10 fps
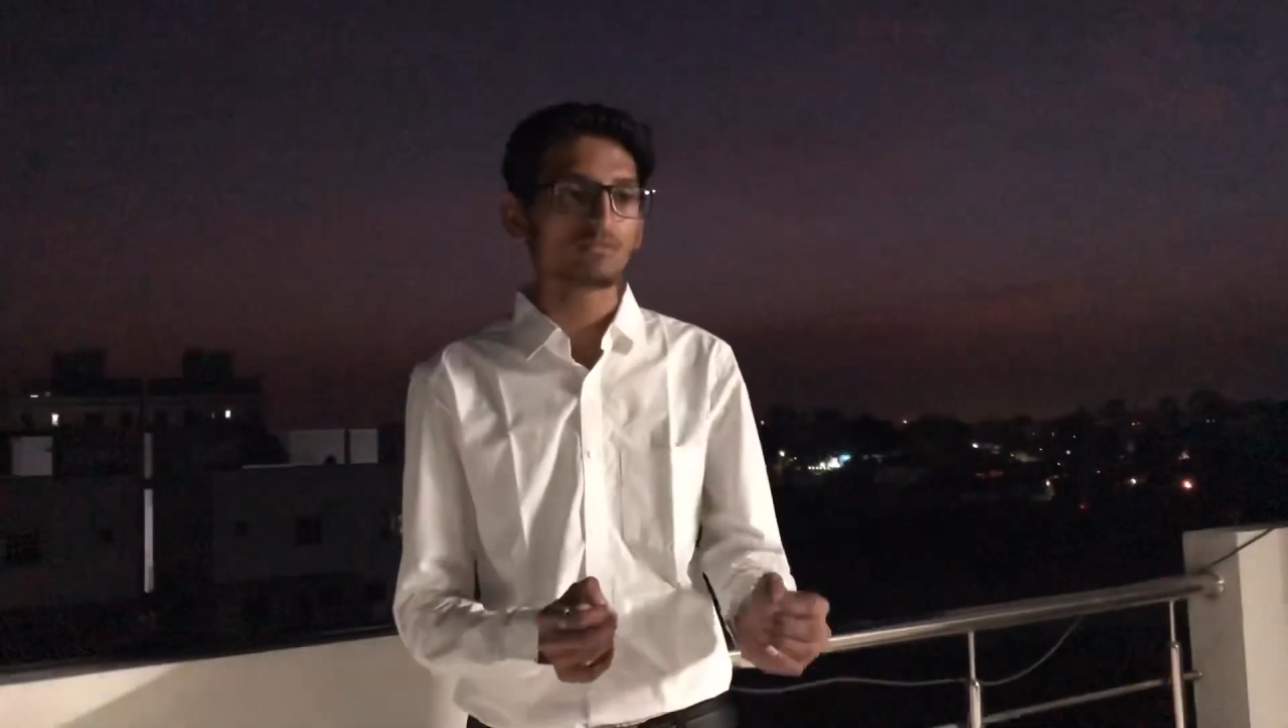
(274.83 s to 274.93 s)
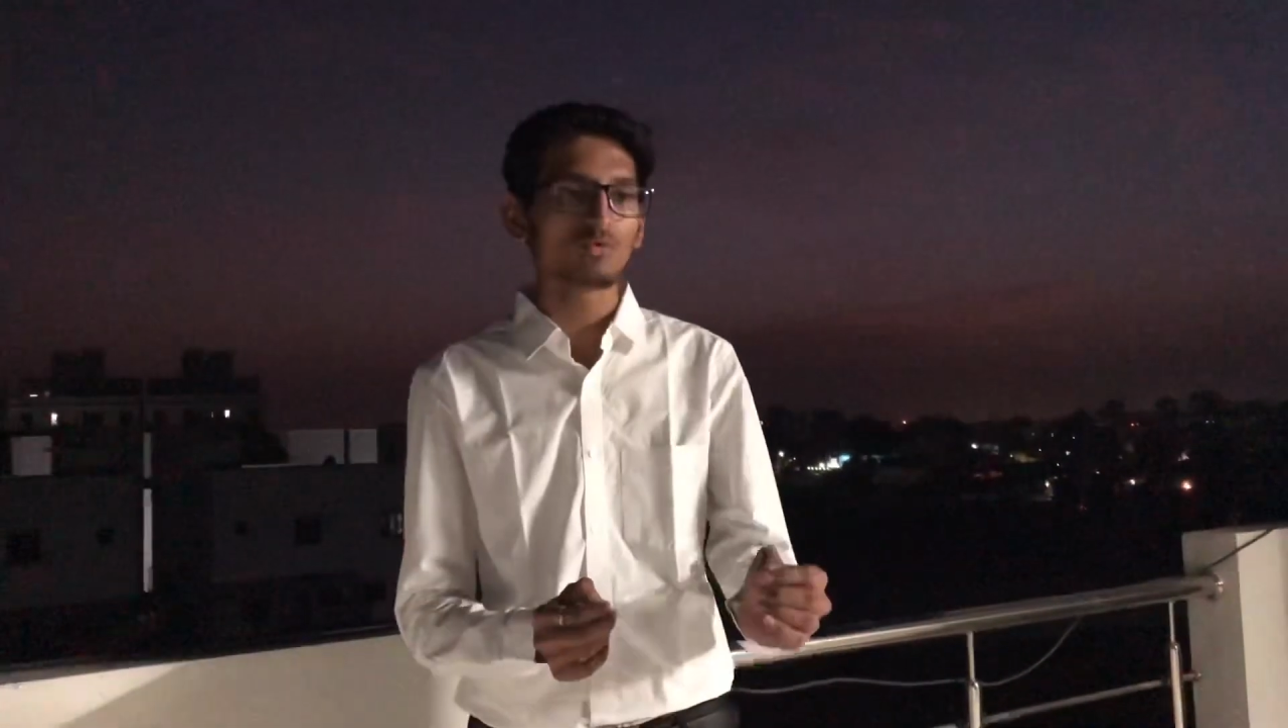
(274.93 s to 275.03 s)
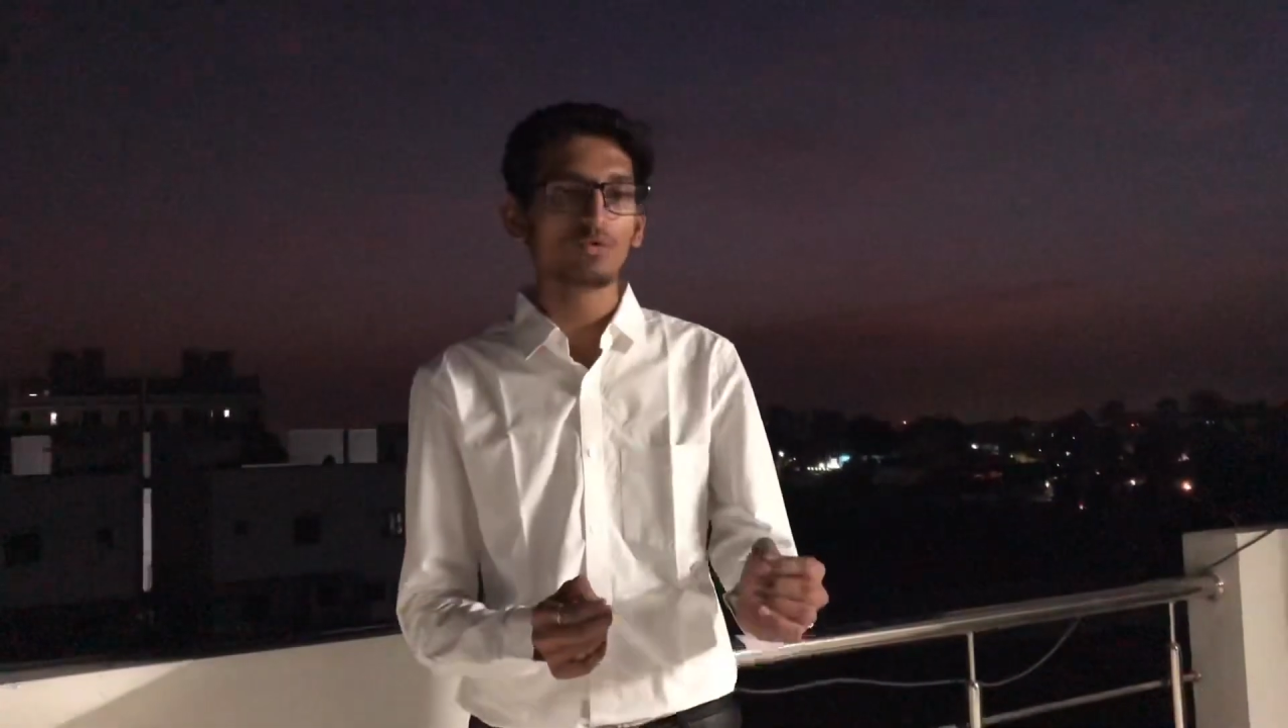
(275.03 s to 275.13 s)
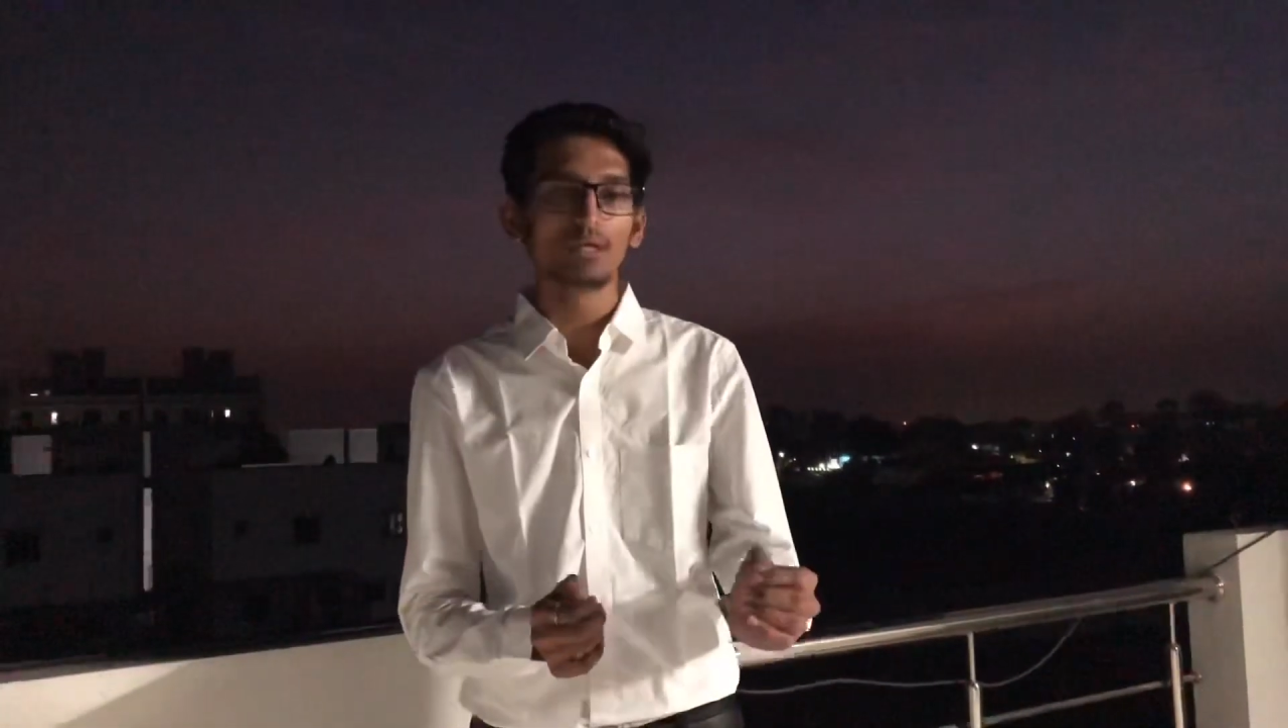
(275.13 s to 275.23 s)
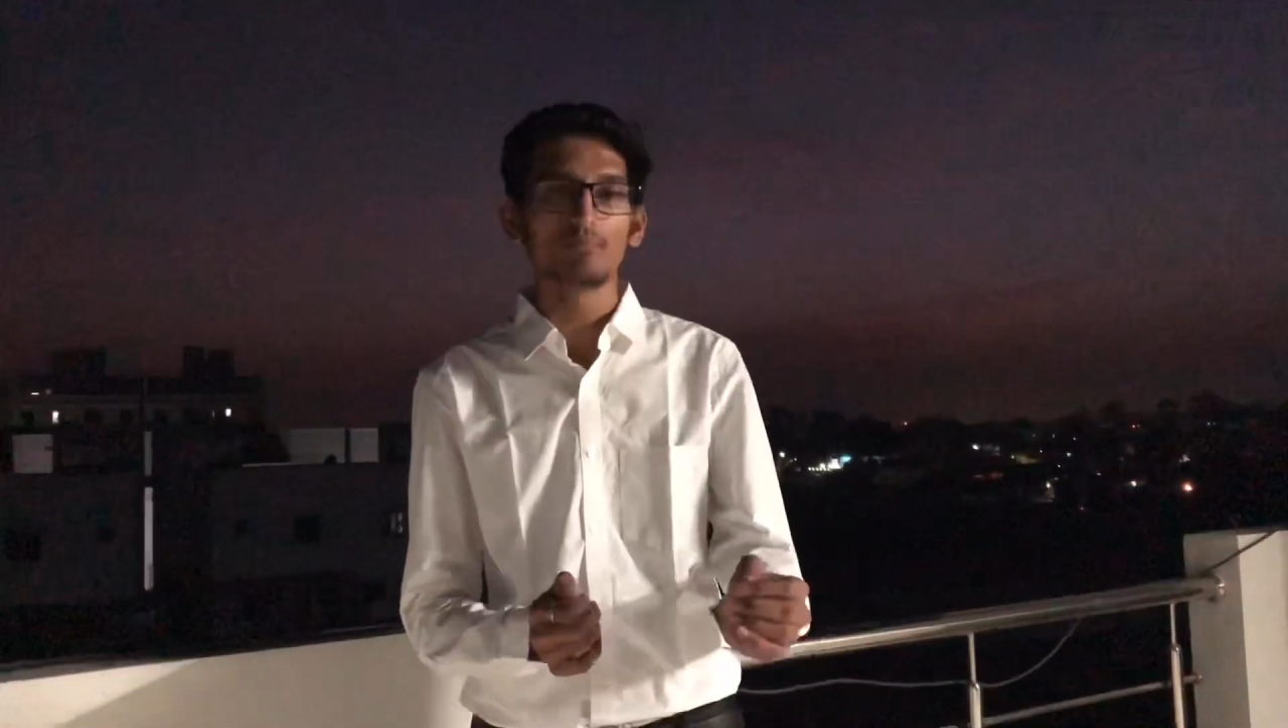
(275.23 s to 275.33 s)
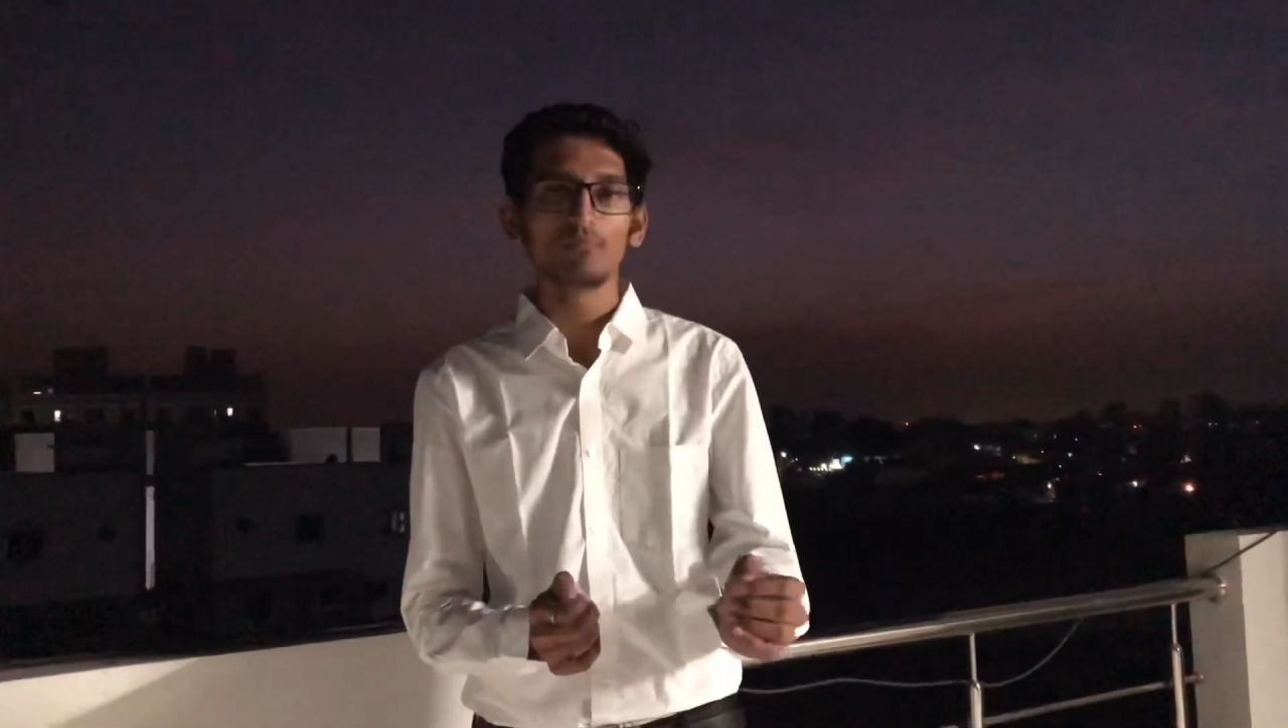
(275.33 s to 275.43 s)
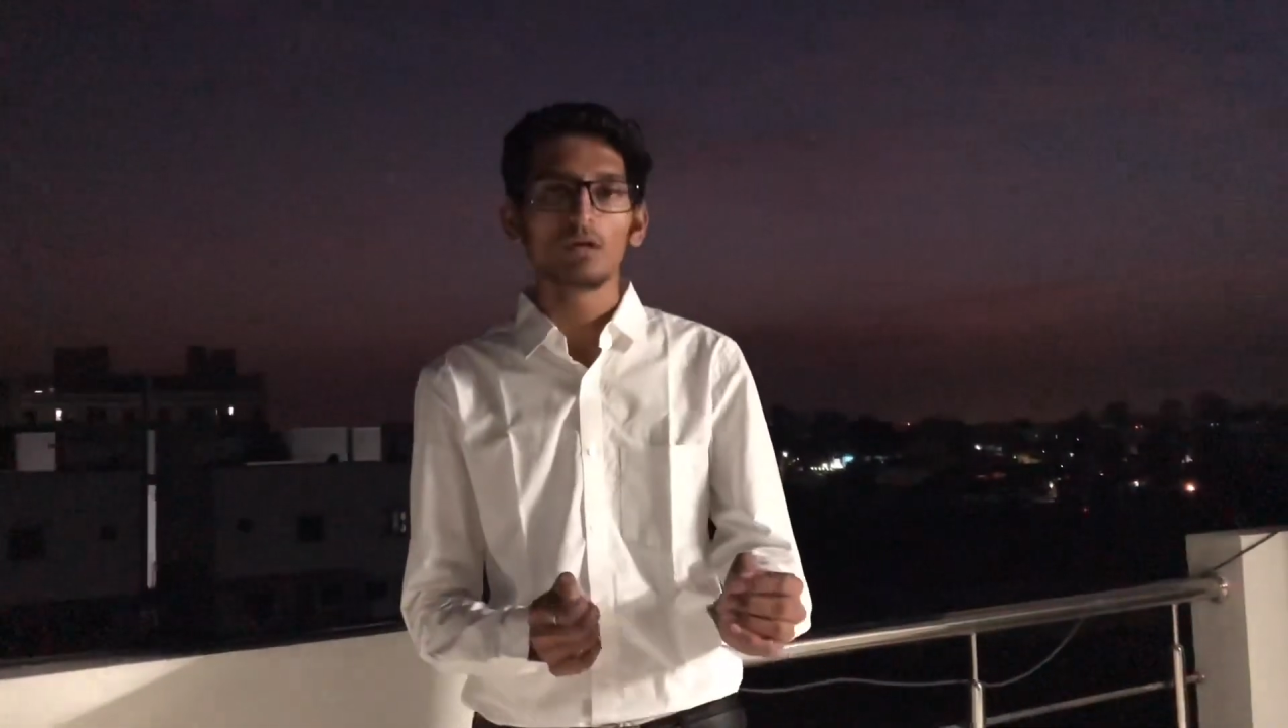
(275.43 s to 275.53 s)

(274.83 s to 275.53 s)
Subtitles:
to him